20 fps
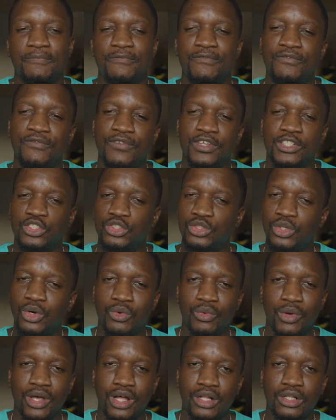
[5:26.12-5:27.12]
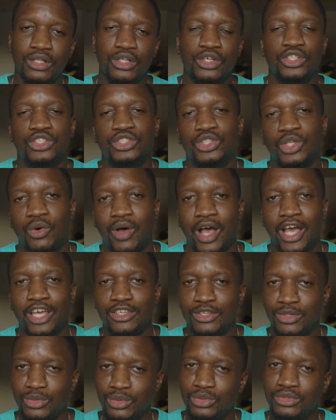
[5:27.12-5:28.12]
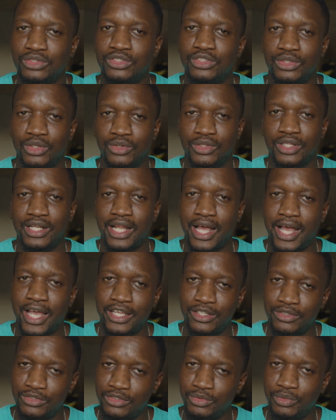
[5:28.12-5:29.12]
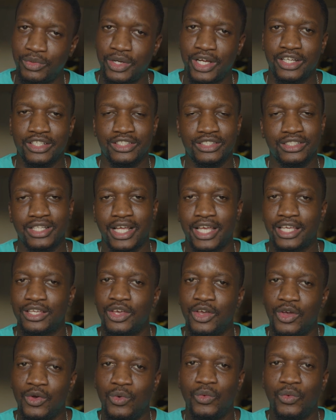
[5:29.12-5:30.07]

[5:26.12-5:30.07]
fit so well. So I used, the line where it's like,